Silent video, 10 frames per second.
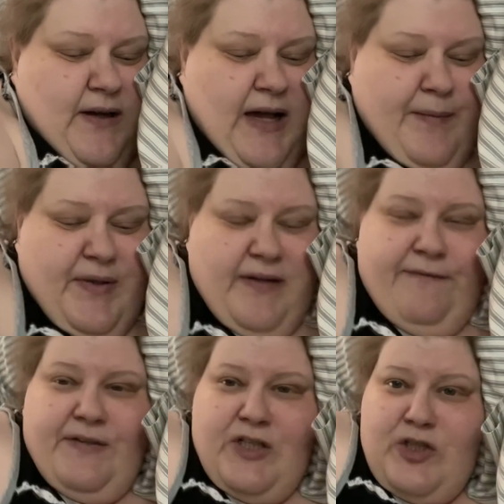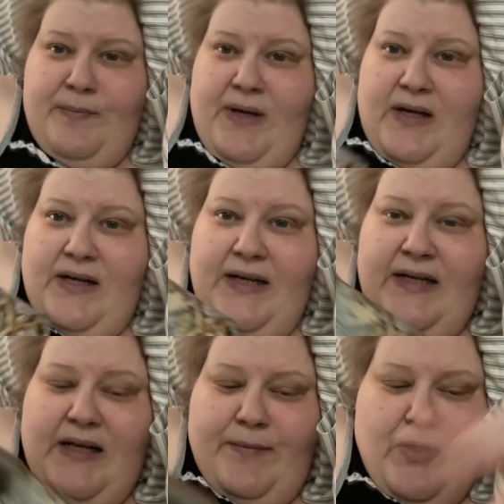I'm going to finish
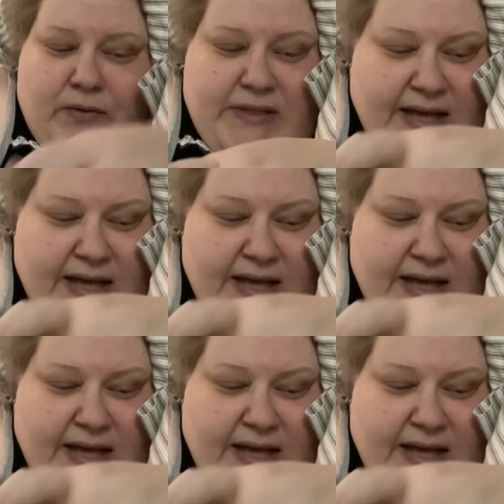mine. I'm going to